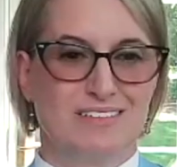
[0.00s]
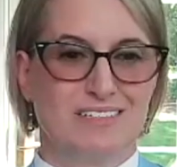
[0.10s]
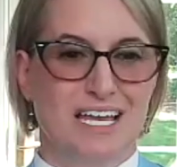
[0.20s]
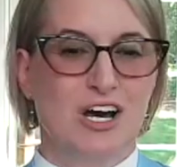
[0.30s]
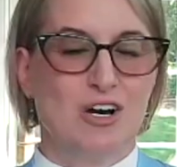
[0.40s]

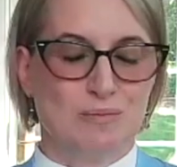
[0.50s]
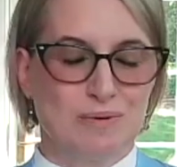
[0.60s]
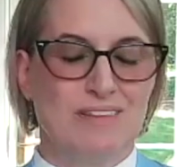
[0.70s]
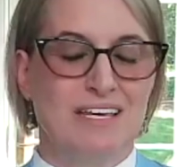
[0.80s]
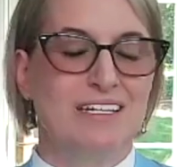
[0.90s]
help,
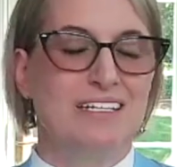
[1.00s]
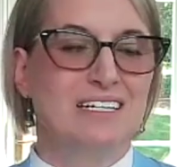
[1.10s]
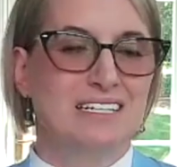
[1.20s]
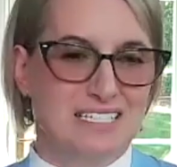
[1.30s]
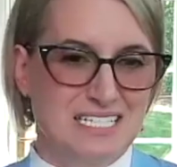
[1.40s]
then
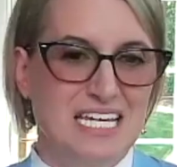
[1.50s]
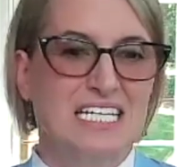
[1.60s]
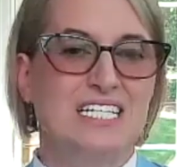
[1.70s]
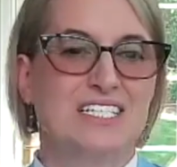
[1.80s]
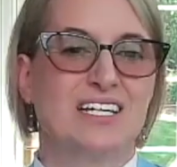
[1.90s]
take
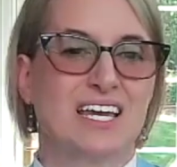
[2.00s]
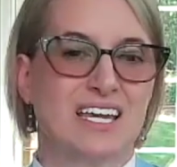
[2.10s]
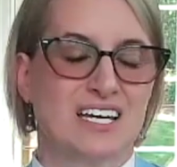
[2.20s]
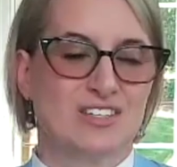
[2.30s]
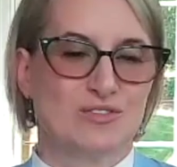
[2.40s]
it
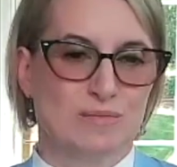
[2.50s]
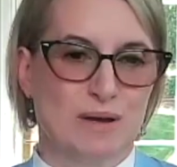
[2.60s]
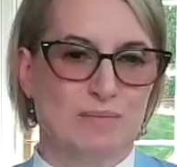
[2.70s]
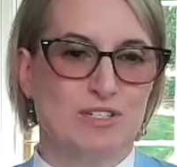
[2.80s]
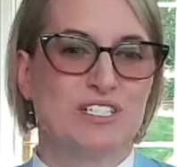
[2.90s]
and
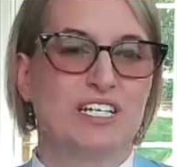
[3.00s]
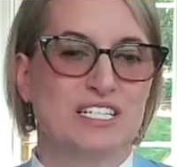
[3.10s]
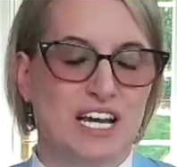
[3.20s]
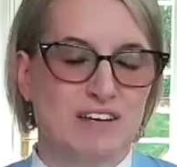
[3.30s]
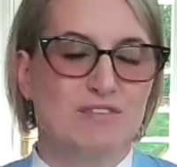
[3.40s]
remember to take
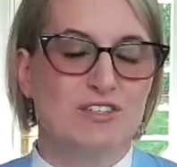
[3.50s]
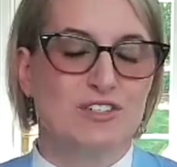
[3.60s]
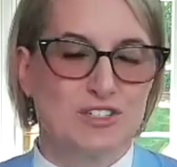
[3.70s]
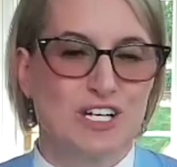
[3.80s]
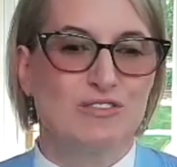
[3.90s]
time for
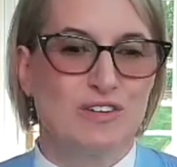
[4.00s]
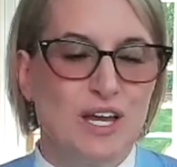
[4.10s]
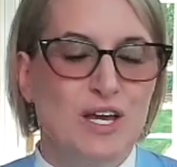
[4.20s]
yourself,